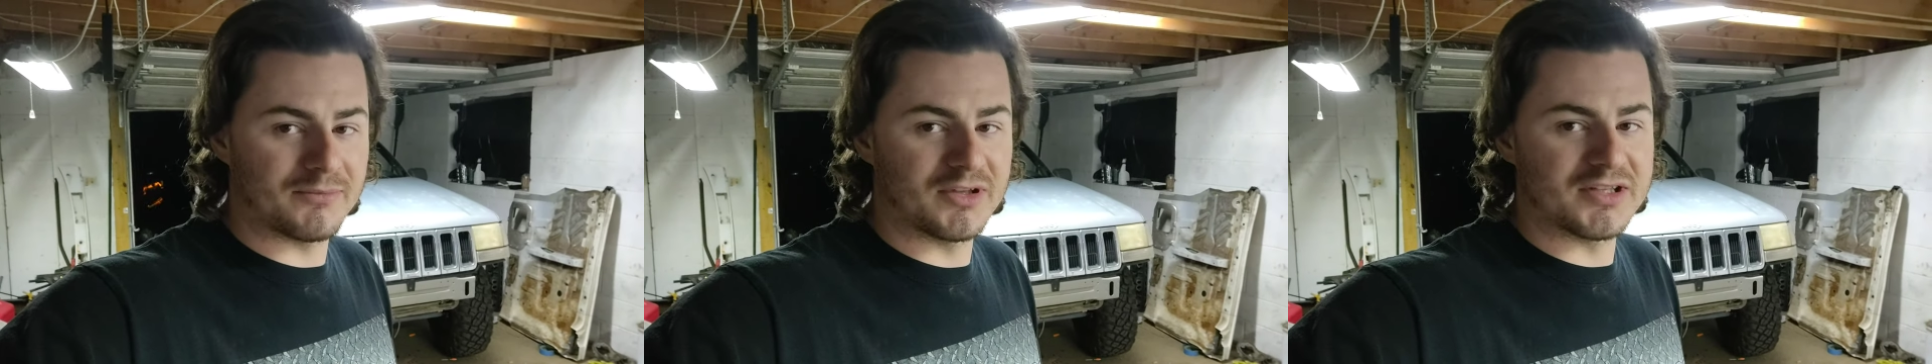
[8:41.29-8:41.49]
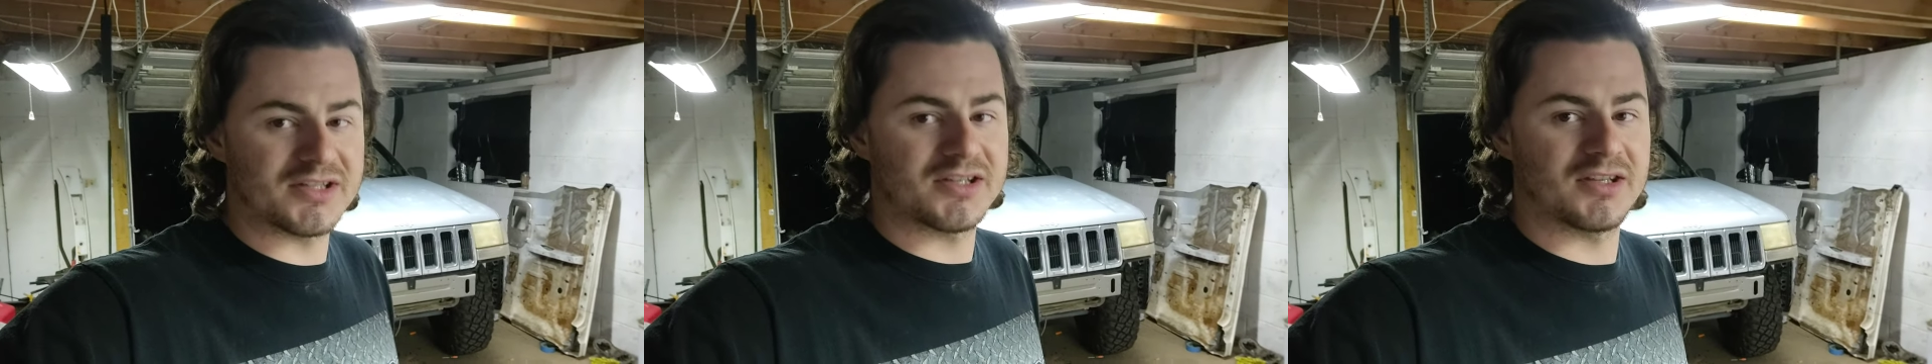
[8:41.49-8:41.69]

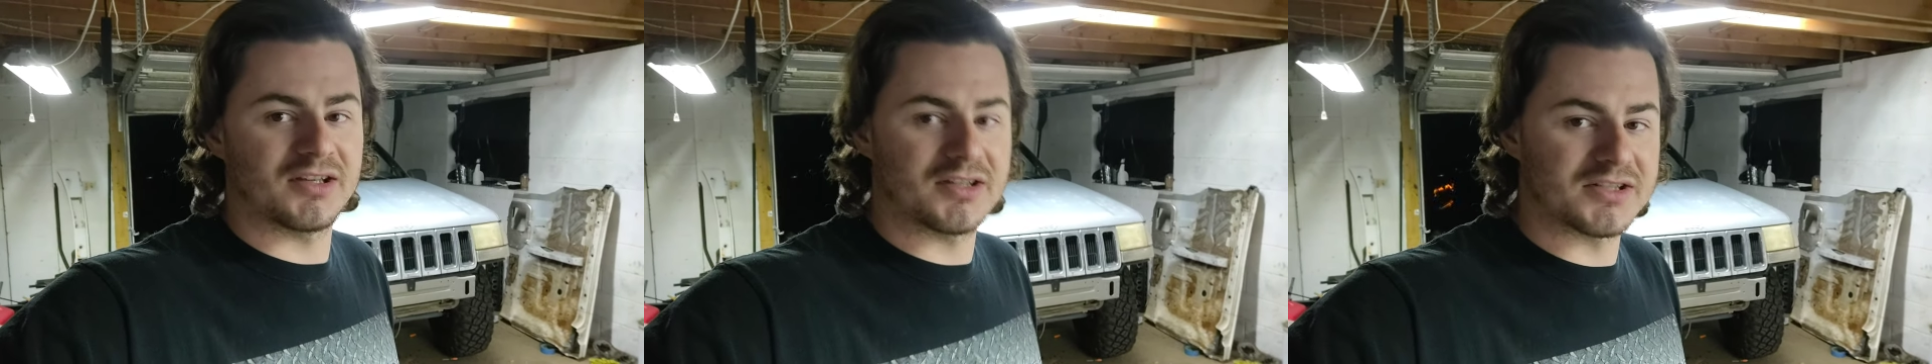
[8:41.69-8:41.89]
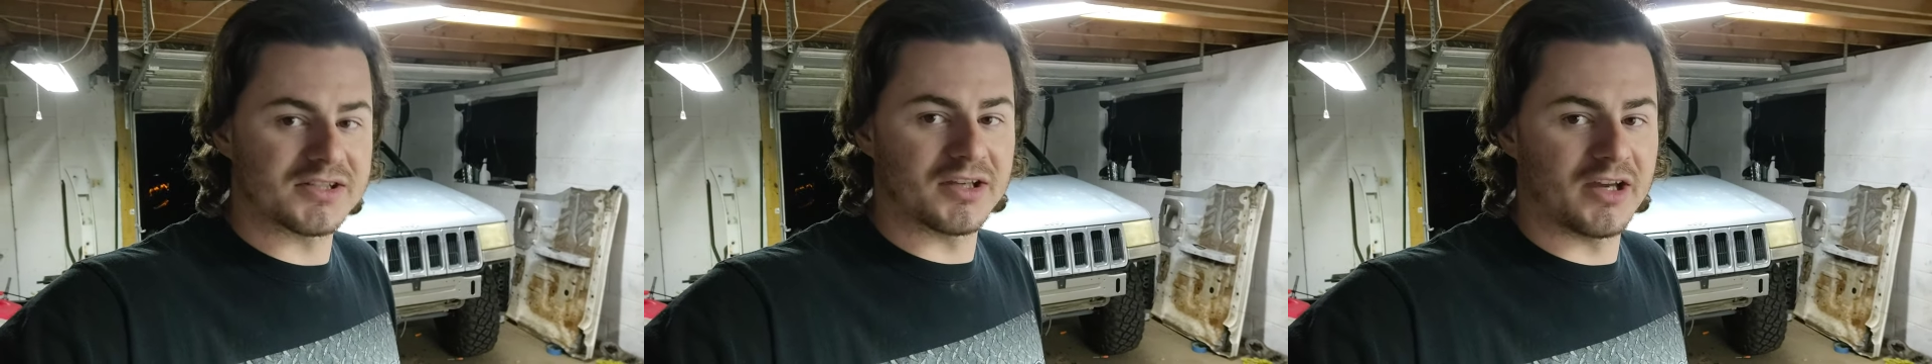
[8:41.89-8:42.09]
this thing
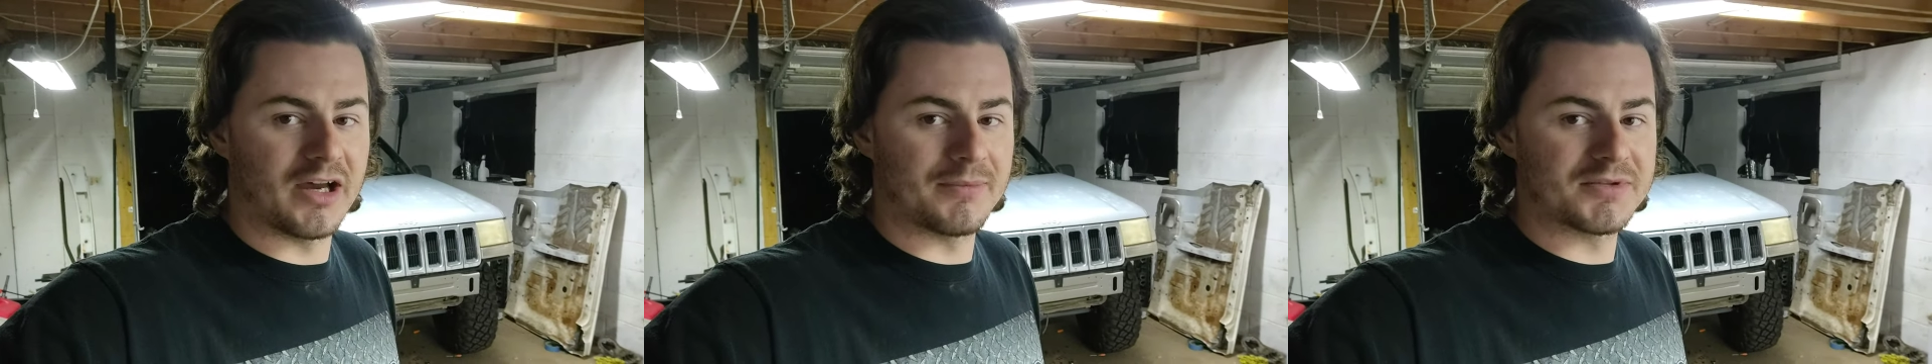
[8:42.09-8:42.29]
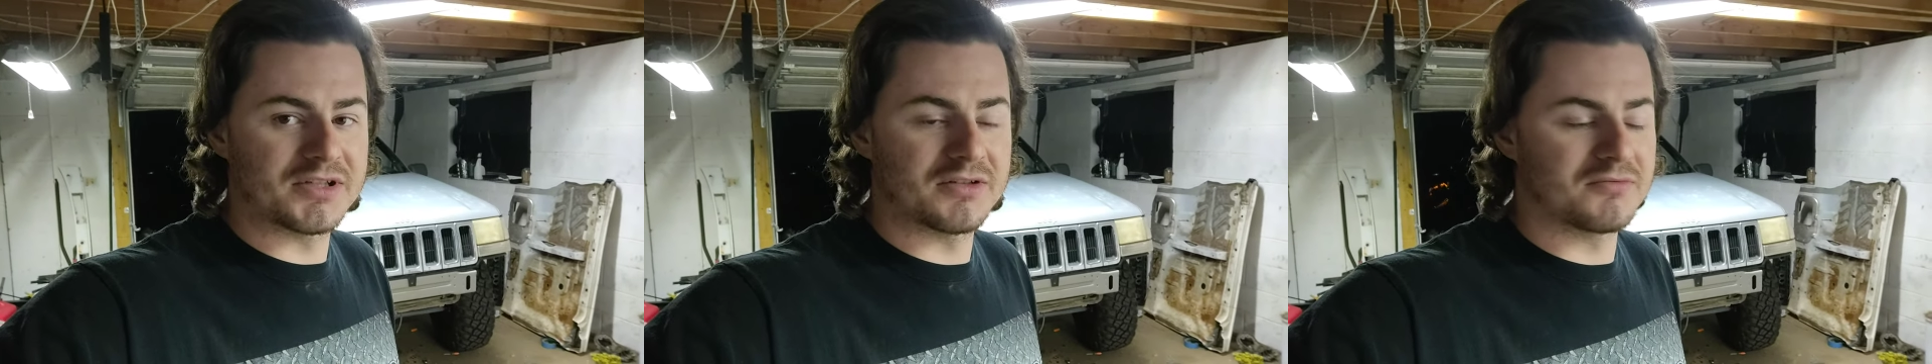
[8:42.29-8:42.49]

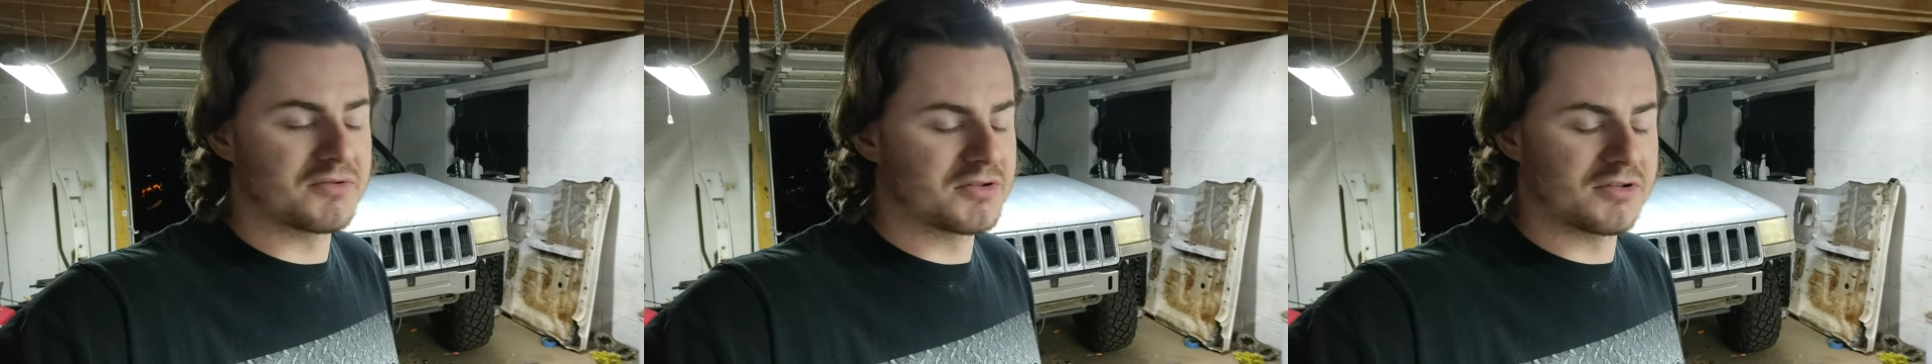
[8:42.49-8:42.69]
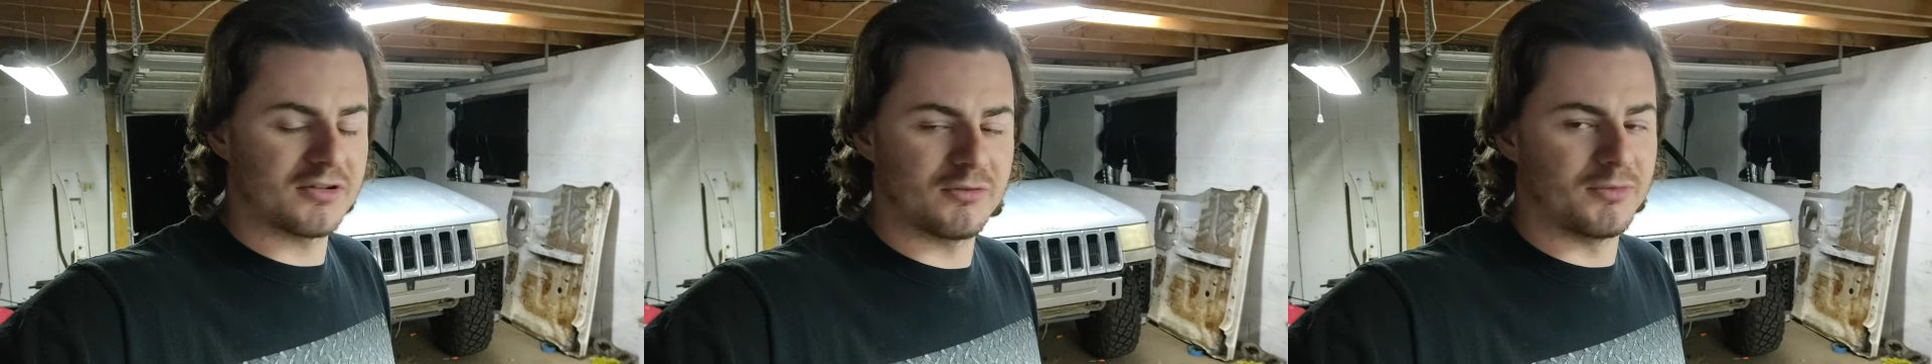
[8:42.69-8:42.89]
stops
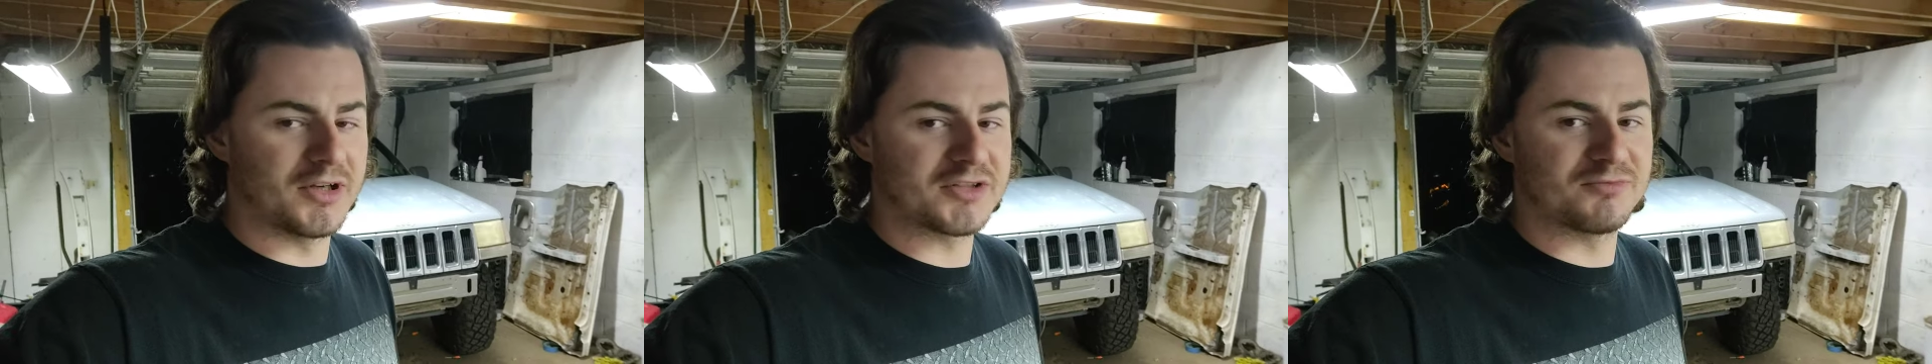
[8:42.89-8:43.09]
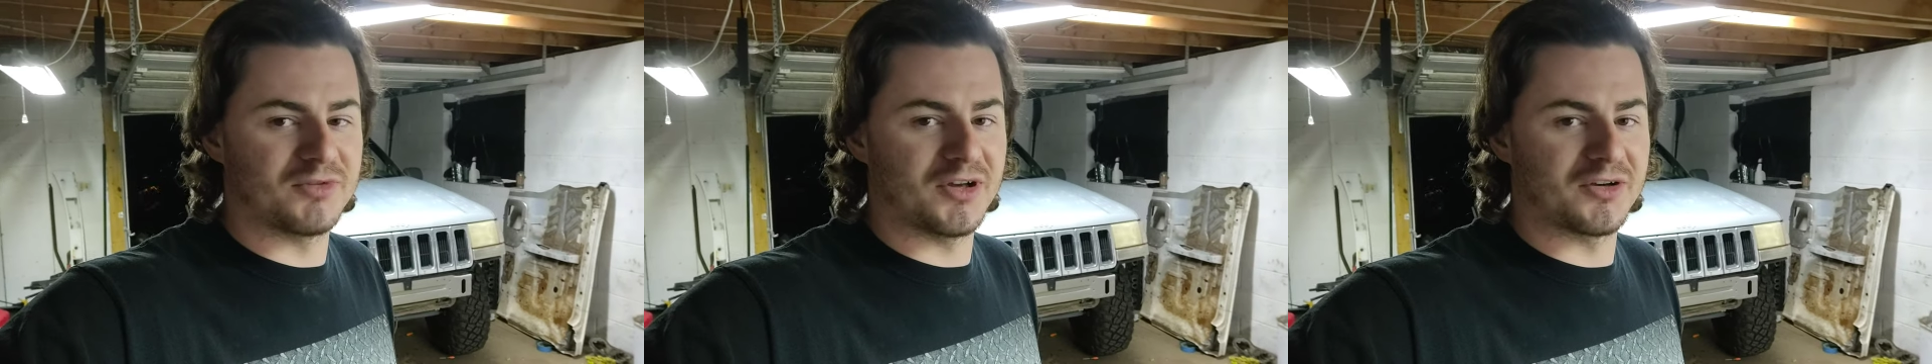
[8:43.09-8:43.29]
so
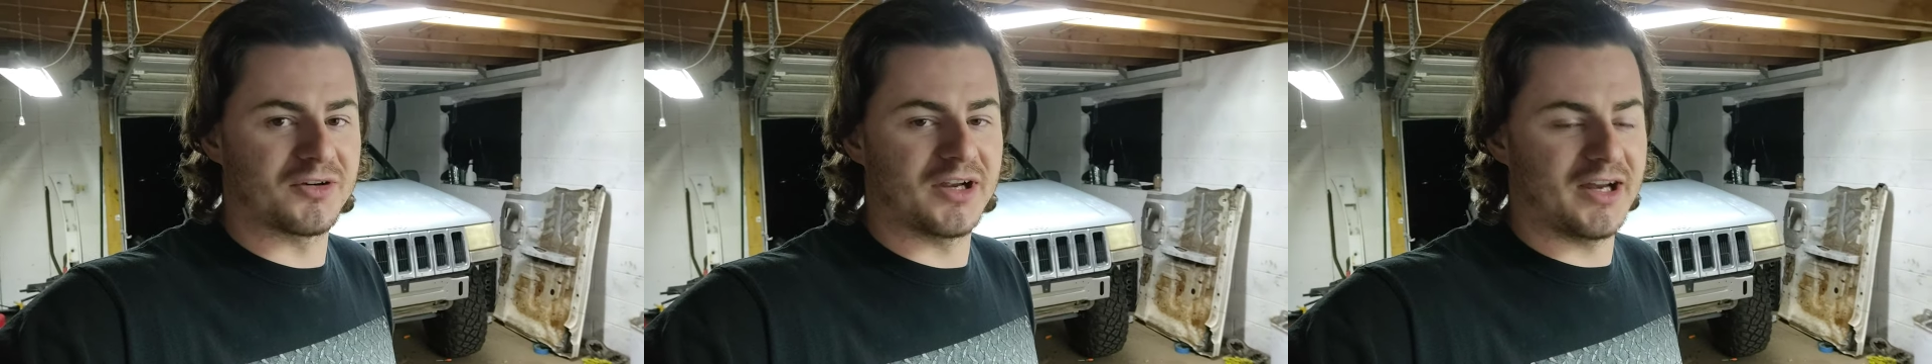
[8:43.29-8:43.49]
much better.